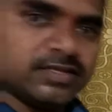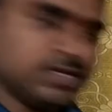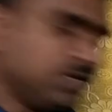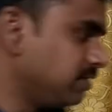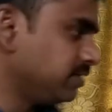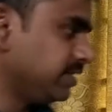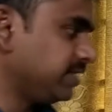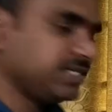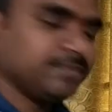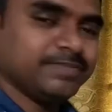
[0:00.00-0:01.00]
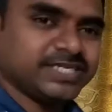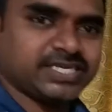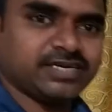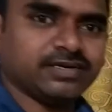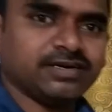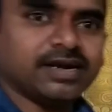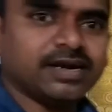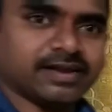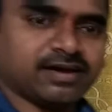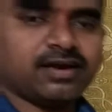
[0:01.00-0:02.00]
there is a mission
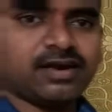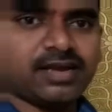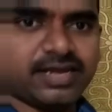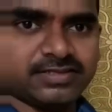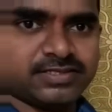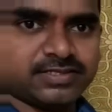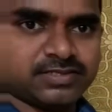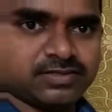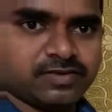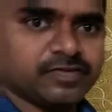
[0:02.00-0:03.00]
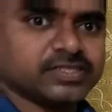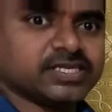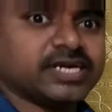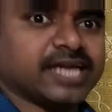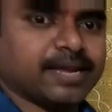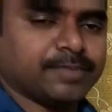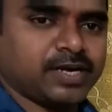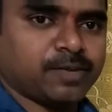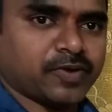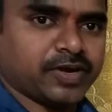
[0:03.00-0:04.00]
drawn lines with the
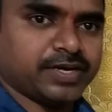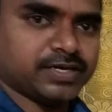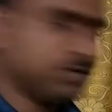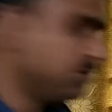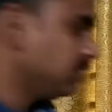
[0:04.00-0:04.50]
diamond pointer.